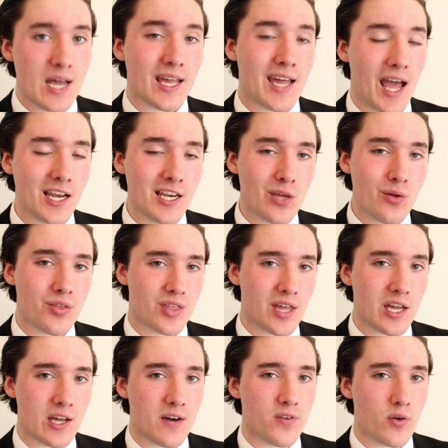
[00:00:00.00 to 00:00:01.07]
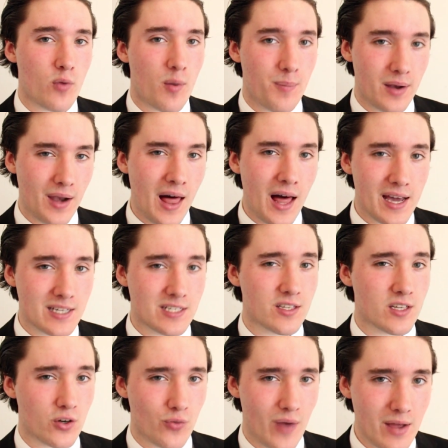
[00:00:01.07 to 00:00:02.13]
Can you think of a reply to the
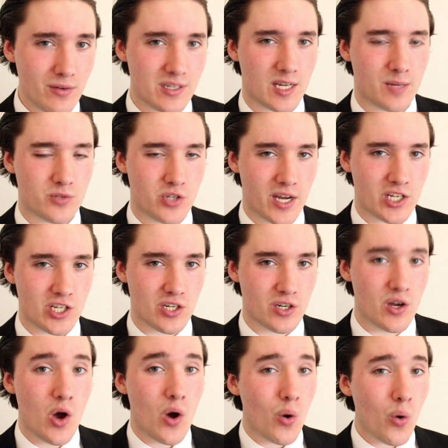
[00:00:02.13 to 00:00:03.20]
grounding objection